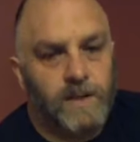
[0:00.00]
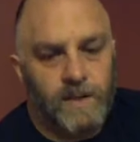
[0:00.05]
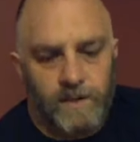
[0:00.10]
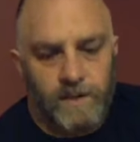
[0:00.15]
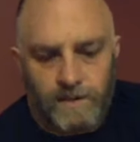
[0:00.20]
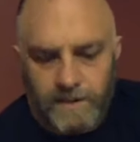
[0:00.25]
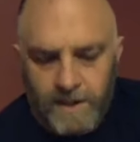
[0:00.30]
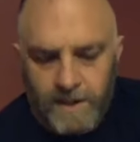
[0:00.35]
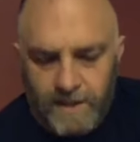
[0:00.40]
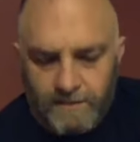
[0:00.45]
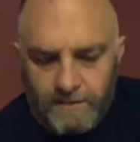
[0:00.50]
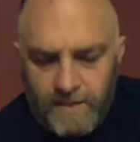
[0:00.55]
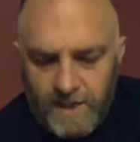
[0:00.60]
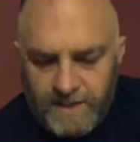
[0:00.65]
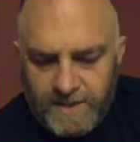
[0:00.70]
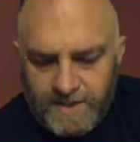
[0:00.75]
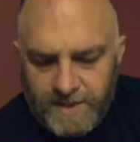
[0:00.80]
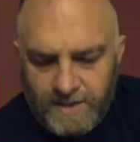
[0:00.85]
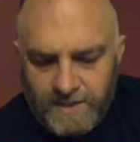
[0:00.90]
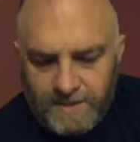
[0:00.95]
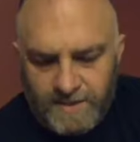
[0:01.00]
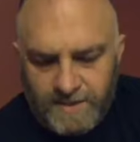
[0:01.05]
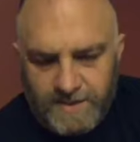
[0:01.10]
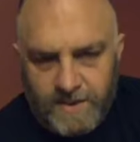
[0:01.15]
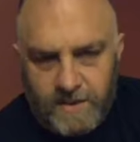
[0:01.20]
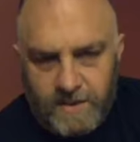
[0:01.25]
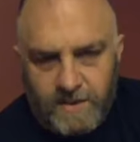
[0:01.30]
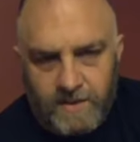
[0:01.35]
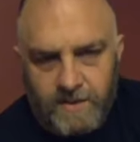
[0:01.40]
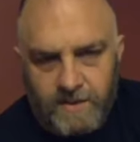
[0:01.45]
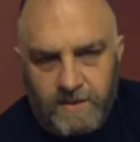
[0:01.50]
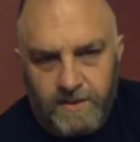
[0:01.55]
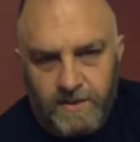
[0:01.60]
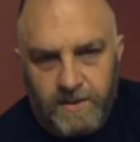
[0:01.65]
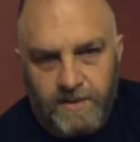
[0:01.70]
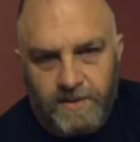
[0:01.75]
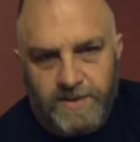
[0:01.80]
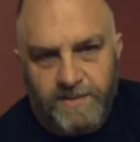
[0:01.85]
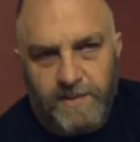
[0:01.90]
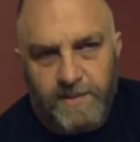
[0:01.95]
like Mike said in his article,
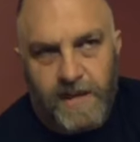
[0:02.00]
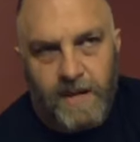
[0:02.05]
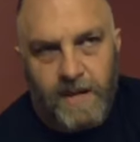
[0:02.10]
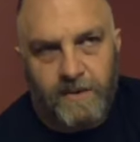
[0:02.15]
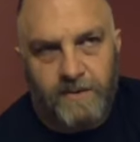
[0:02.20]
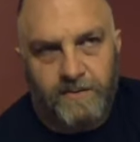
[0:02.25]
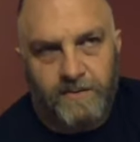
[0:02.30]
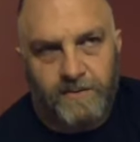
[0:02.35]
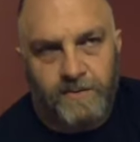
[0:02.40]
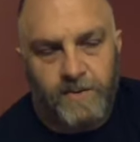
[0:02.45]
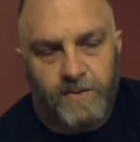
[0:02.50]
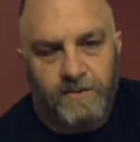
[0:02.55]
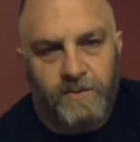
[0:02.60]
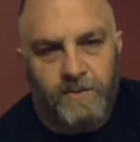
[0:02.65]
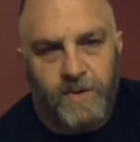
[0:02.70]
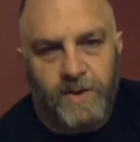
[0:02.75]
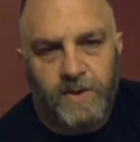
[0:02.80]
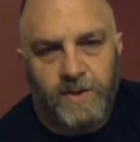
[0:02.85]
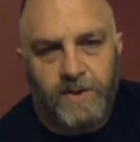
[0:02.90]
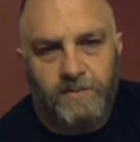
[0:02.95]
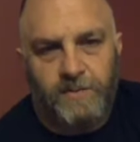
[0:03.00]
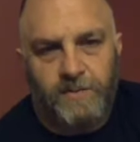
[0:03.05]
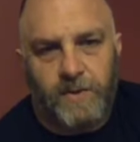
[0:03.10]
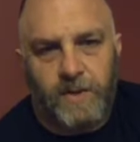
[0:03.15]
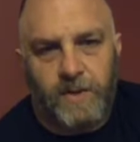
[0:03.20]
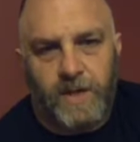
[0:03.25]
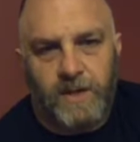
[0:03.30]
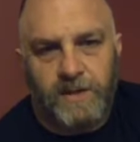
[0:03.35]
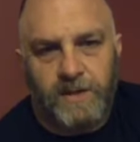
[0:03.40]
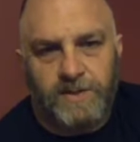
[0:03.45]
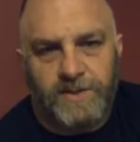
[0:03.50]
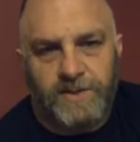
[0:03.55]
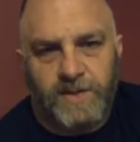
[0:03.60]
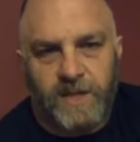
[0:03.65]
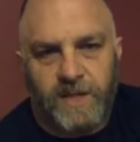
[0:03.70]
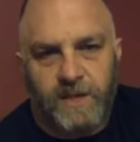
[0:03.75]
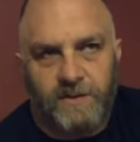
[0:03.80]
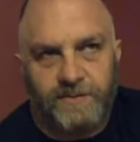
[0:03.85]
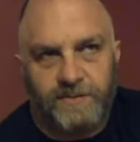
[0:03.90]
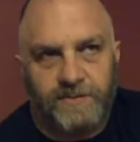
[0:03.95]
it's a matter of what you can pull out of
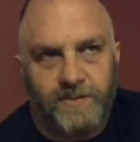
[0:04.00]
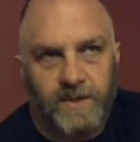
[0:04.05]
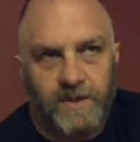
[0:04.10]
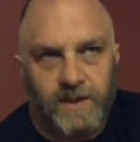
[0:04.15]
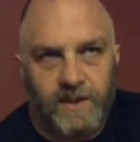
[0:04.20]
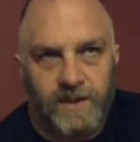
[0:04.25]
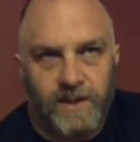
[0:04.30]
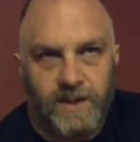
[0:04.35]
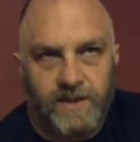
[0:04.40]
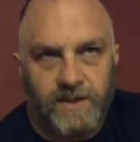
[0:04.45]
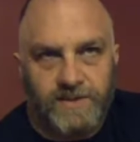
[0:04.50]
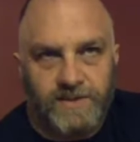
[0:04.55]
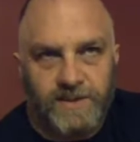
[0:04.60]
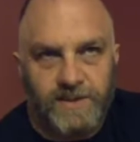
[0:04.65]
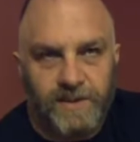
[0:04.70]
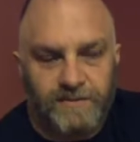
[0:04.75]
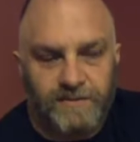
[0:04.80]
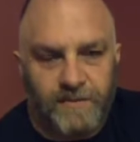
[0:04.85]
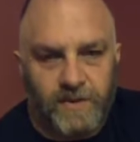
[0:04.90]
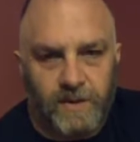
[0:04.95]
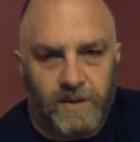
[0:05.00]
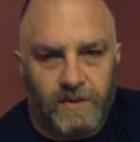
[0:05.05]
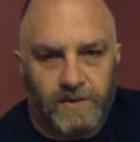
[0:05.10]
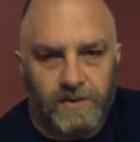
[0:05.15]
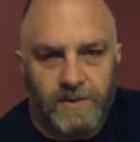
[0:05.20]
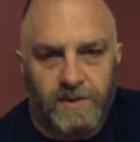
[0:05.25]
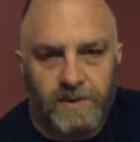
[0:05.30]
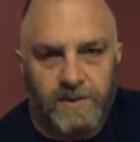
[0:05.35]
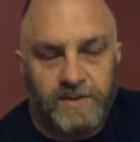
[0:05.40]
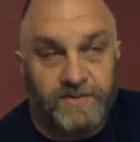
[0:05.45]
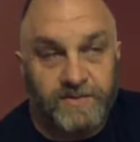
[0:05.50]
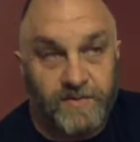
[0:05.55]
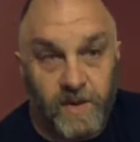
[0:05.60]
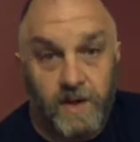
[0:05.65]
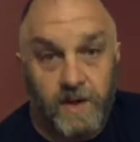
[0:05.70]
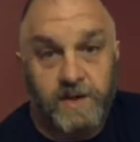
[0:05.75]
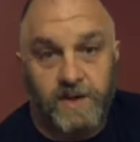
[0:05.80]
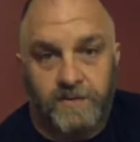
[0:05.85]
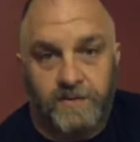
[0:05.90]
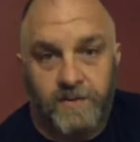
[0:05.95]
yourself. And it's difficult. It's very
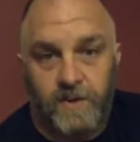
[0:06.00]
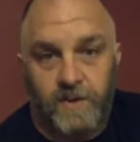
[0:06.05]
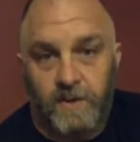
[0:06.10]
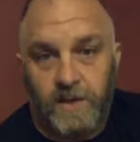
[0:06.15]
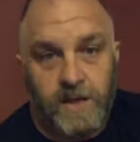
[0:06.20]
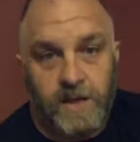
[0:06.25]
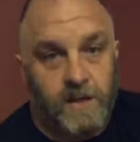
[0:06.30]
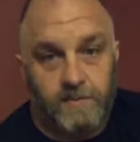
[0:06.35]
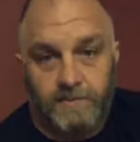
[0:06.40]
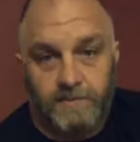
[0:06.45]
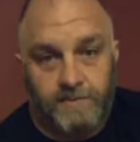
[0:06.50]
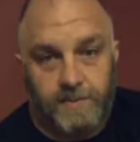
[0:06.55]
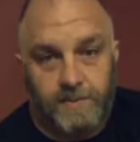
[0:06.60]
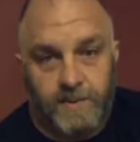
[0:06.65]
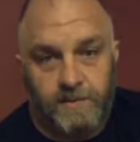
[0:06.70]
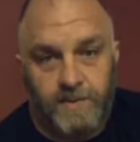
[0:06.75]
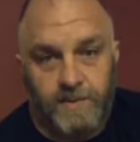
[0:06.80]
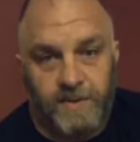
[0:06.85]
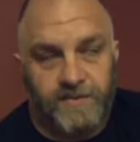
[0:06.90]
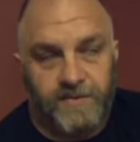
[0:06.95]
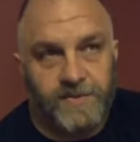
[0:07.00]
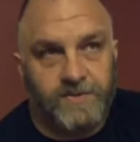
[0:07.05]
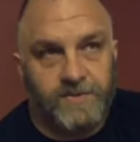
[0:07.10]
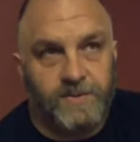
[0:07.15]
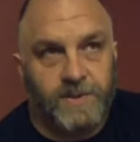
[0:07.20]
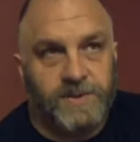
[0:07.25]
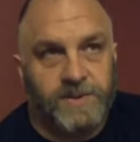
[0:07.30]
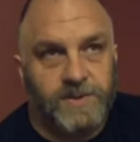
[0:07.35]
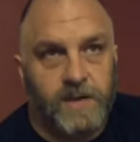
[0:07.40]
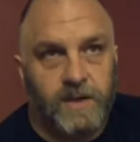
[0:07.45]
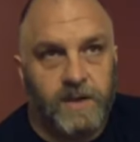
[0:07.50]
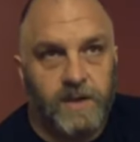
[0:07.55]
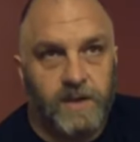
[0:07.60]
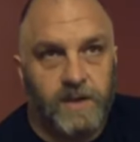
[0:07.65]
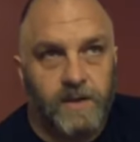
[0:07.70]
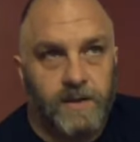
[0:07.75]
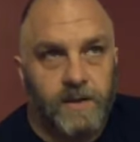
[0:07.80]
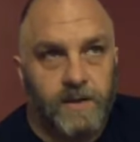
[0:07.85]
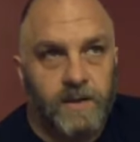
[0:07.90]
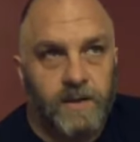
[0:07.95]
difficult. I should be the first one to tell you.
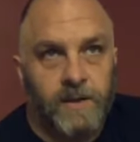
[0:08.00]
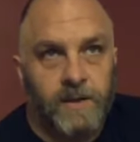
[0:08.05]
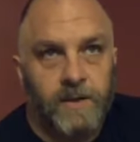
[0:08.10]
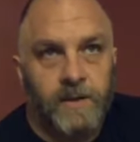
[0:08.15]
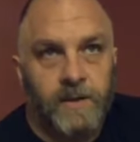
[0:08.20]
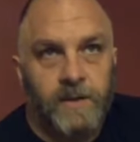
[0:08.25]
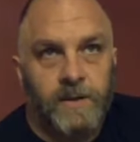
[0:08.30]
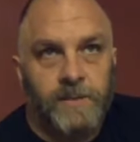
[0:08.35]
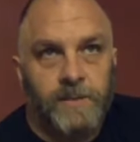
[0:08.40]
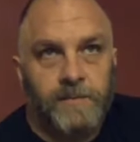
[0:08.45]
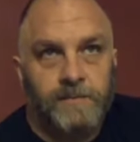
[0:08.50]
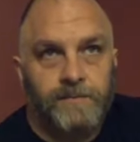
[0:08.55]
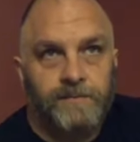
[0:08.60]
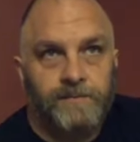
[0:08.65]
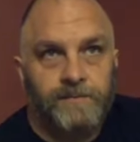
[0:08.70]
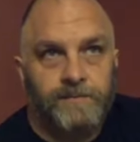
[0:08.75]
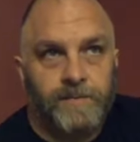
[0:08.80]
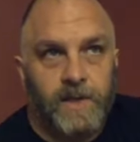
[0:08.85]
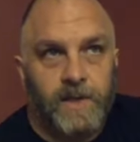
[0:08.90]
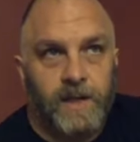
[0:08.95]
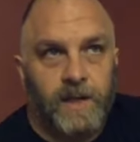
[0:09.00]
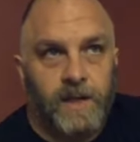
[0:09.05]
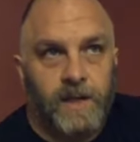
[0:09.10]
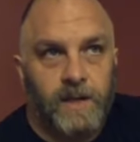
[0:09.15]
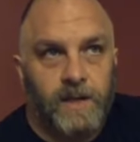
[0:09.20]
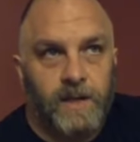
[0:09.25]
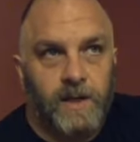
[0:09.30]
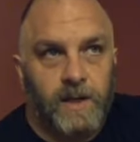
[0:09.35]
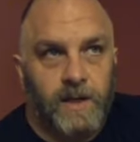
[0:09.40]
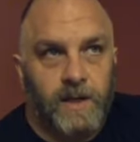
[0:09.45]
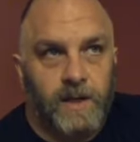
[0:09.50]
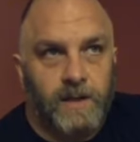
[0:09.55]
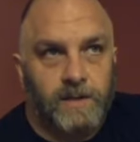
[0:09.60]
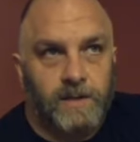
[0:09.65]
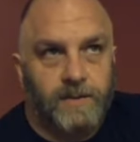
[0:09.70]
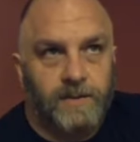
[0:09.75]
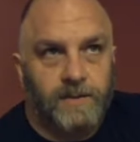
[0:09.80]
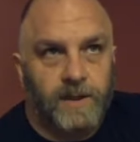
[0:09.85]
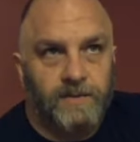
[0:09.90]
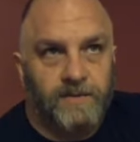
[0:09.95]
And
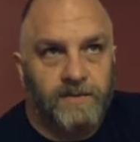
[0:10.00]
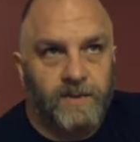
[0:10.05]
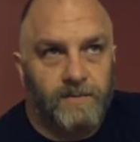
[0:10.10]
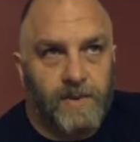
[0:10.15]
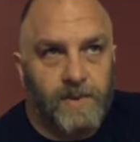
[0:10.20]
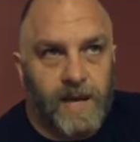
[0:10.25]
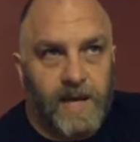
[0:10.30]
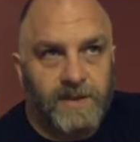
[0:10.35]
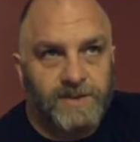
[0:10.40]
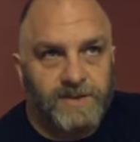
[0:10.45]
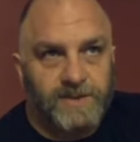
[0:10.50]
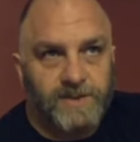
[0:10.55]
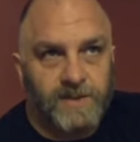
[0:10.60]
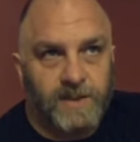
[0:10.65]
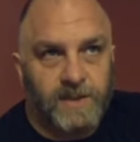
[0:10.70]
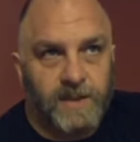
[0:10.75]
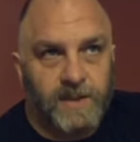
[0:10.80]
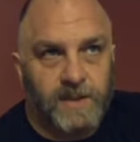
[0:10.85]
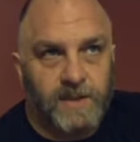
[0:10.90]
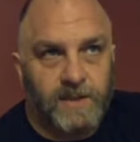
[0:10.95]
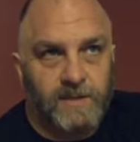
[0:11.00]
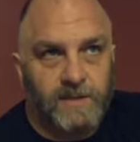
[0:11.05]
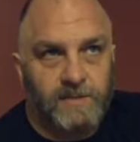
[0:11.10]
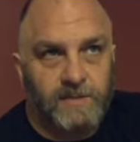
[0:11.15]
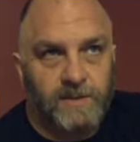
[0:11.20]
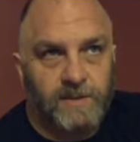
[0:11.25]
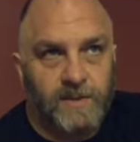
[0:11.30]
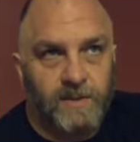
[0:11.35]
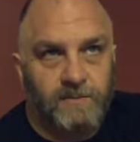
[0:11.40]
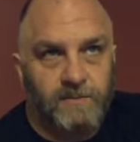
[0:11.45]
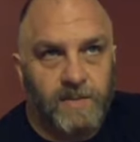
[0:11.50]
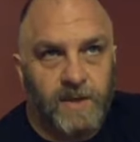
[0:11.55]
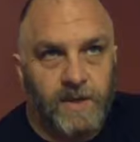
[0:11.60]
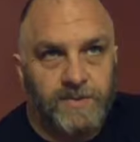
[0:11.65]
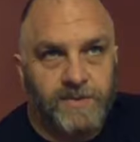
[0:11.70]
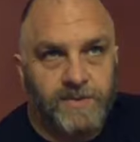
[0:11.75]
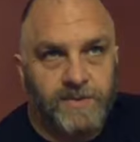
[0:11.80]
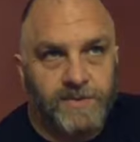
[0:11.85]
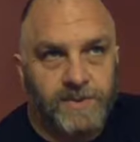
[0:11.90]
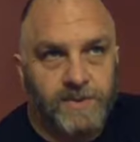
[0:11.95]
even the past, month or
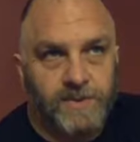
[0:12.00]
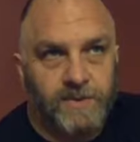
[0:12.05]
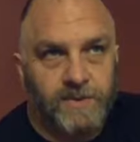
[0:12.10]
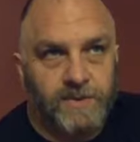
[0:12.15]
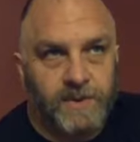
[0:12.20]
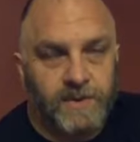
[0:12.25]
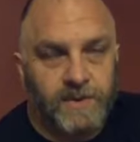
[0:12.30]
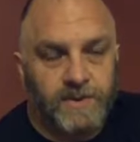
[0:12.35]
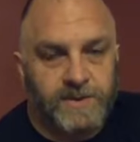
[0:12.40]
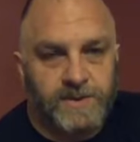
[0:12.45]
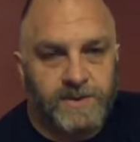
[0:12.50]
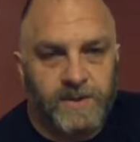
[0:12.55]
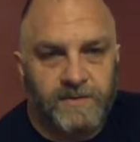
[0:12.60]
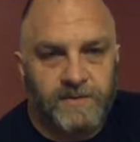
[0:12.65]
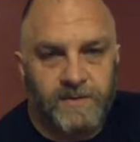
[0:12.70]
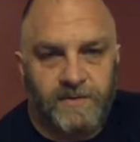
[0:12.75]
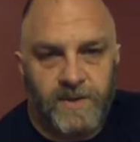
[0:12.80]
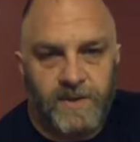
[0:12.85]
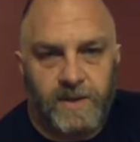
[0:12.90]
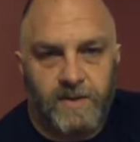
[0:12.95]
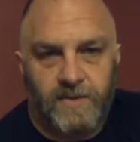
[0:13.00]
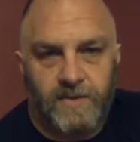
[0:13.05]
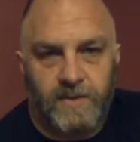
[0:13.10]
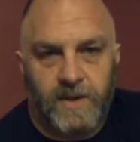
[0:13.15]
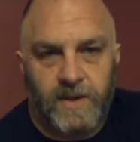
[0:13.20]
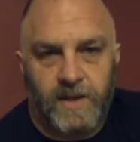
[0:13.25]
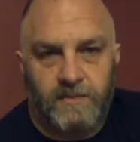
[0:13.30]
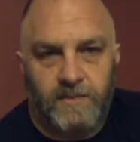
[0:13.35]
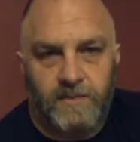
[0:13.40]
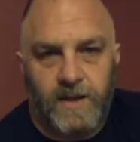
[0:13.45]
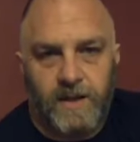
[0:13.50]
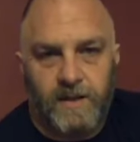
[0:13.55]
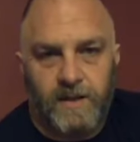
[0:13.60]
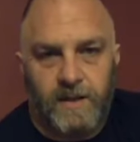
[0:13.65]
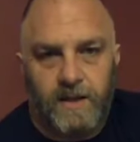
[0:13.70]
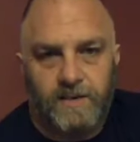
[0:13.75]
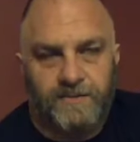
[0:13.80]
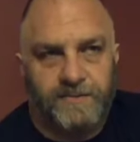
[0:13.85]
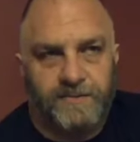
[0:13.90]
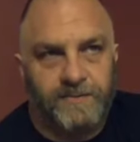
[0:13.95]
two with all the stuff I've had going on in my
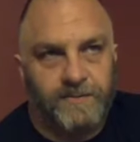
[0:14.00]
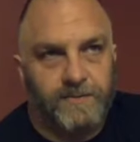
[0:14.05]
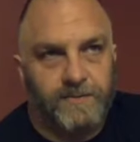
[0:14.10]
life,